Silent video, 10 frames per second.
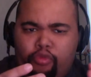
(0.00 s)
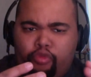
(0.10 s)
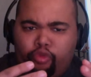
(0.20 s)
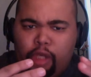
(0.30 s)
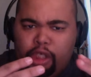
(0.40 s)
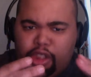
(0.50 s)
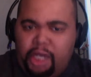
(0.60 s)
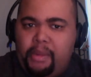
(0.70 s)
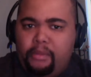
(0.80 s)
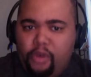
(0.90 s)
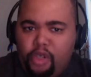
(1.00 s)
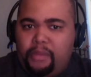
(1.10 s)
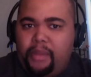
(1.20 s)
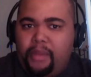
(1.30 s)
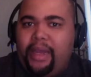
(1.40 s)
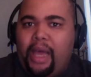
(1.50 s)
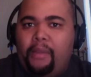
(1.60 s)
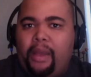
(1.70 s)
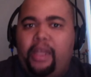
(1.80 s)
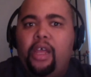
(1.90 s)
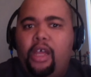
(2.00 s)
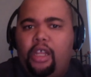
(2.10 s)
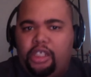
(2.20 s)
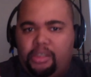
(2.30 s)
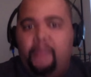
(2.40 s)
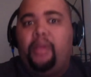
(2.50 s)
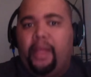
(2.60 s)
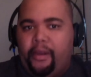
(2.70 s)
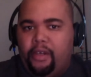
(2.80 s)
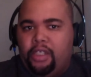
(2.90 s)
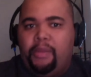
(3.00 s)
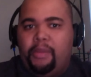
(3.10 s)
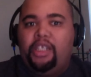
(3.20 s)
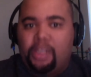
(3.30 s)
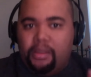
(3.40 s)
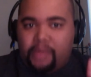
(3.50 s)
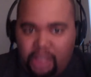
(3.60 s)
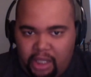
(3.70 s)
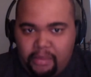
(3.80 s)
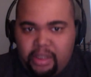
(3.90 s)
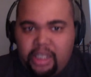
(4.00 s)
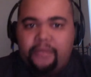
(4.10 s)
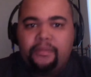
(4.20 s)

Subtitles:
legitimate moves being made now by legitimate players, by legitimate teams, and